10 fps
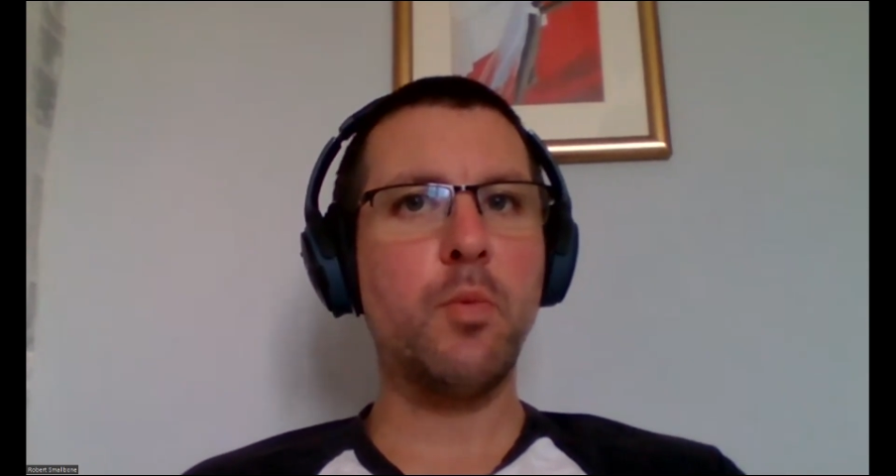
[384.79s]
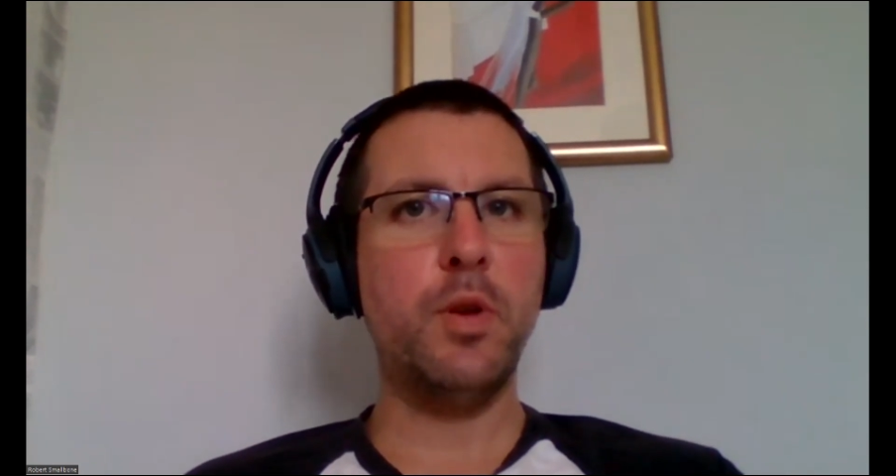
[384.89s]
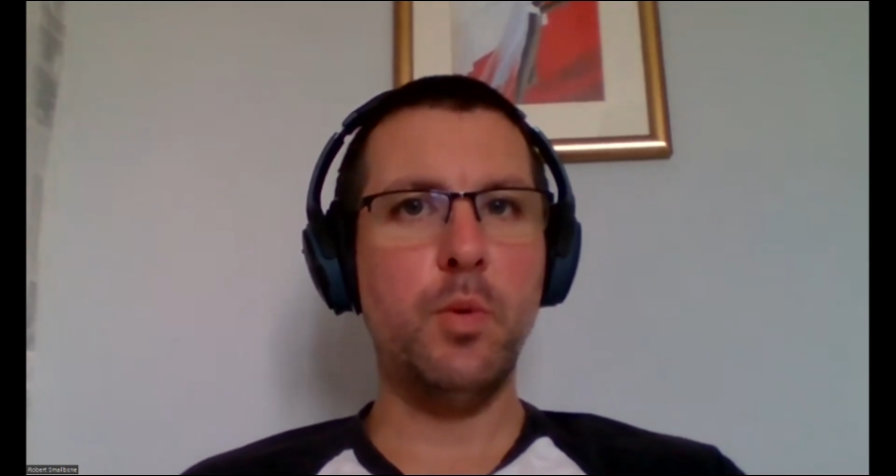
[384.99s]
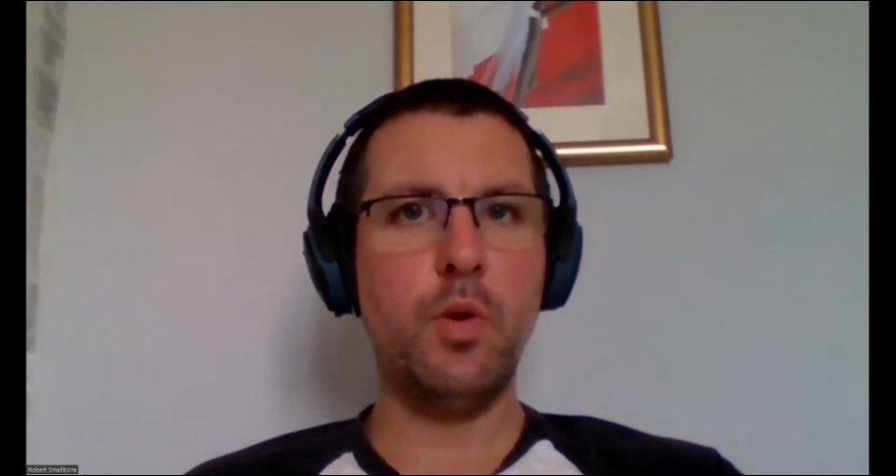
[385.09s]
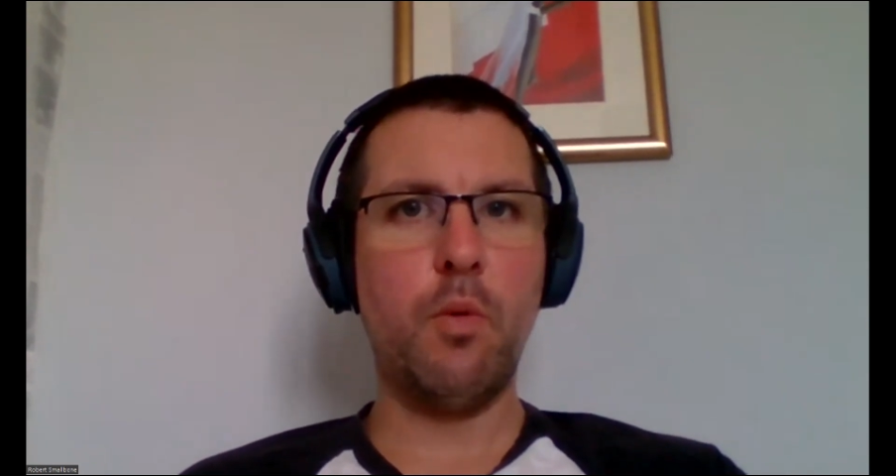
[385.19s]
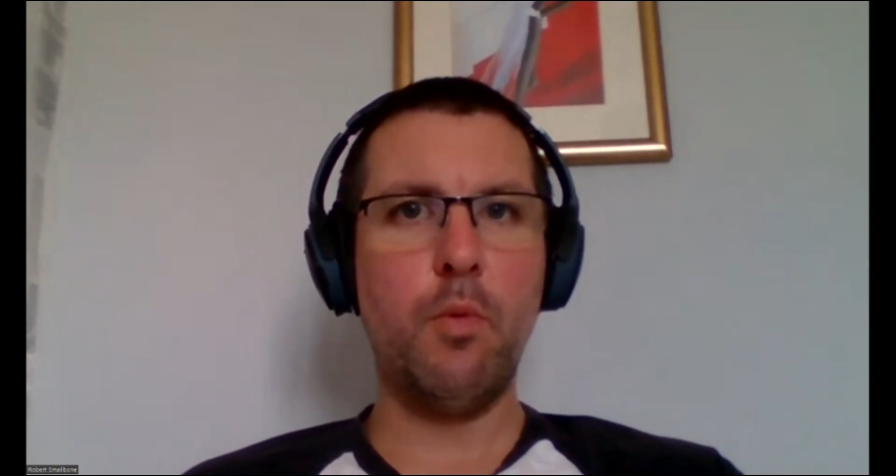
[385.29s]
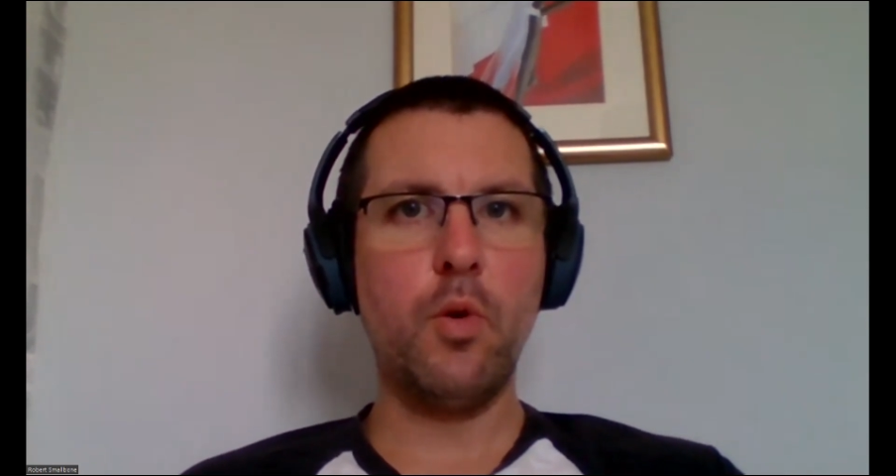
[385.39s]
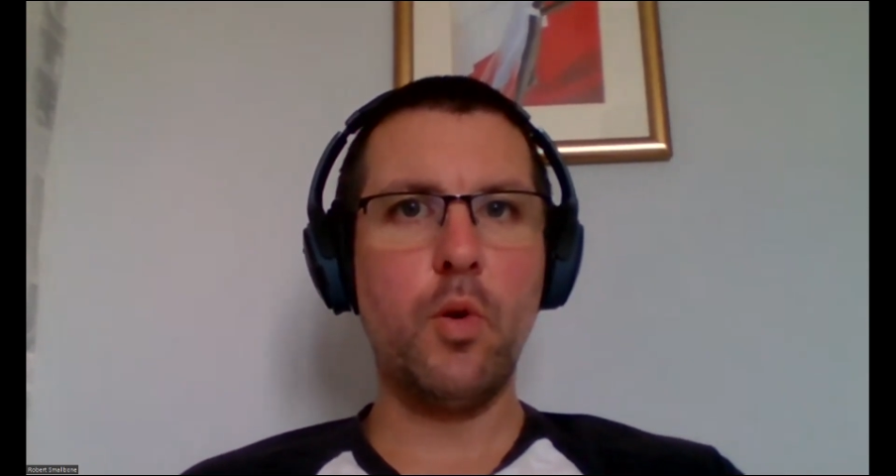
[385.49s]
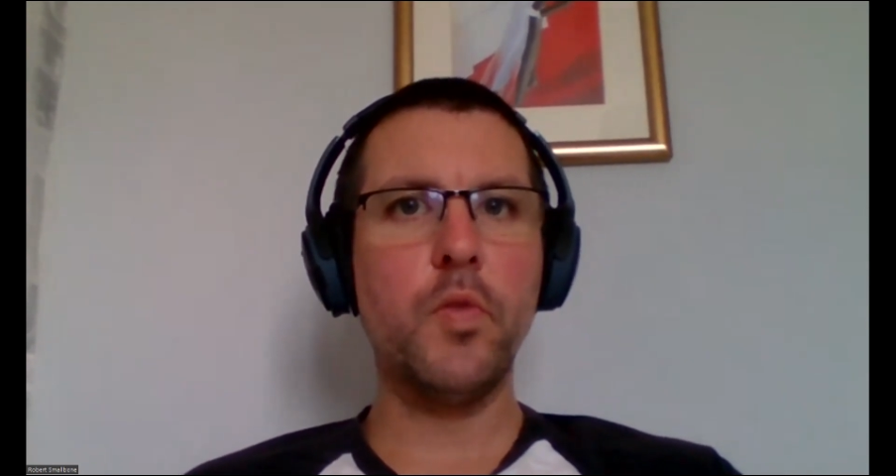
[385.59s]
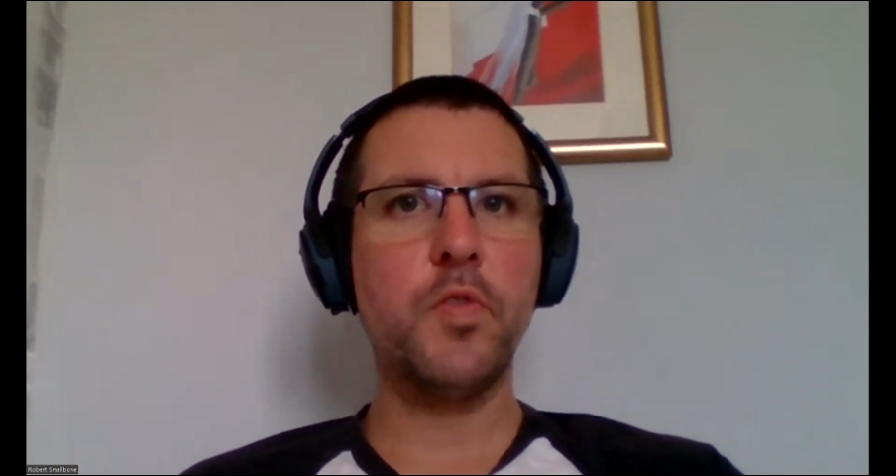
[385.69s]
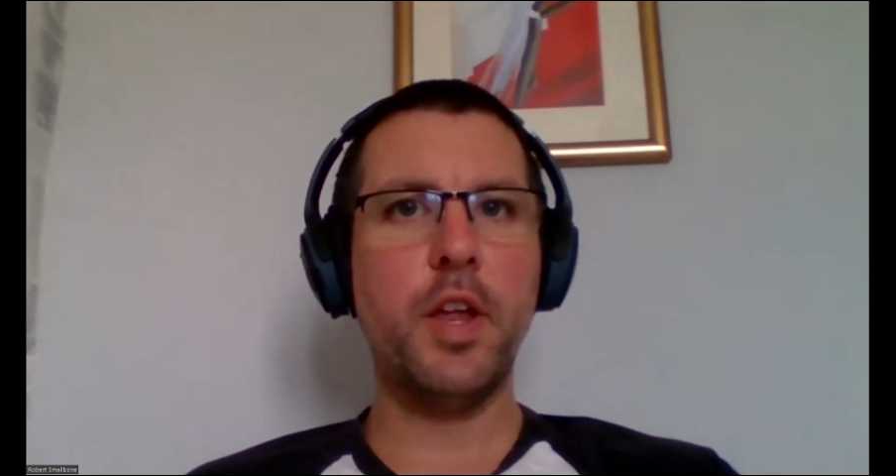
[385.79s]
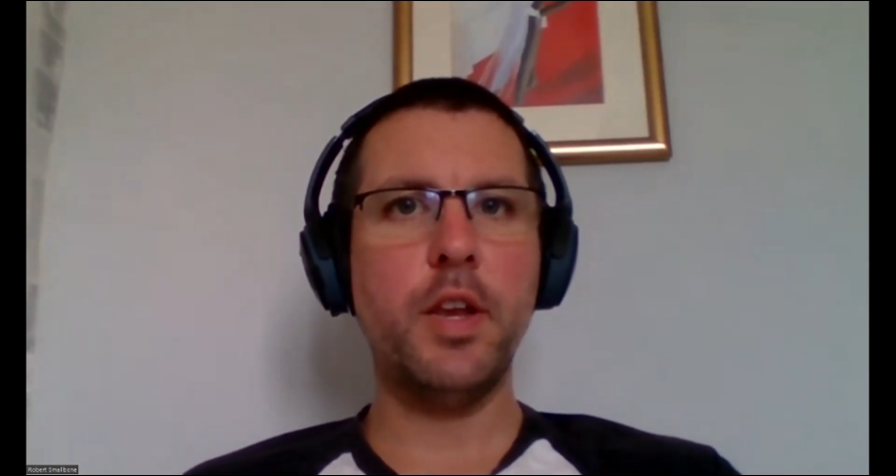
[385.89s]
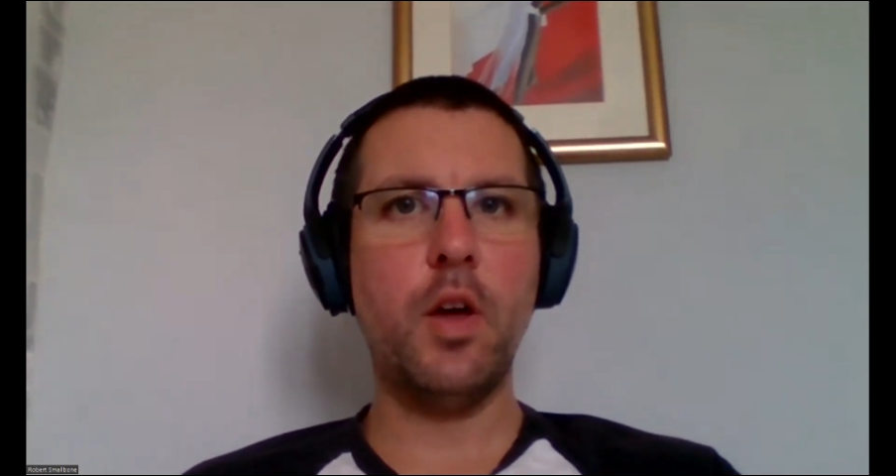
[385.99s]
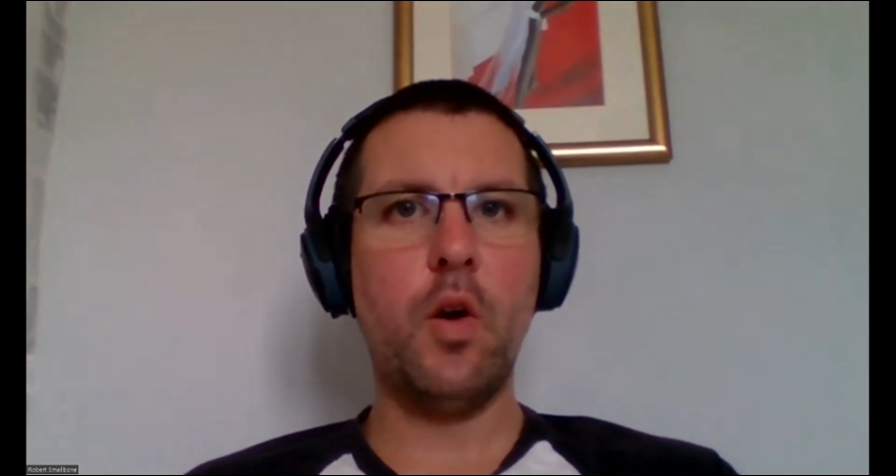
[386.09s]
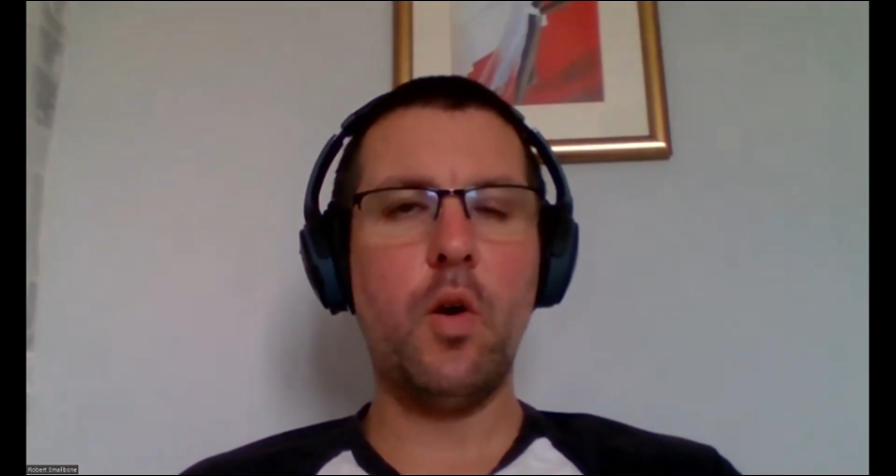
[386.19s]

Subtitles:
We do a lot more content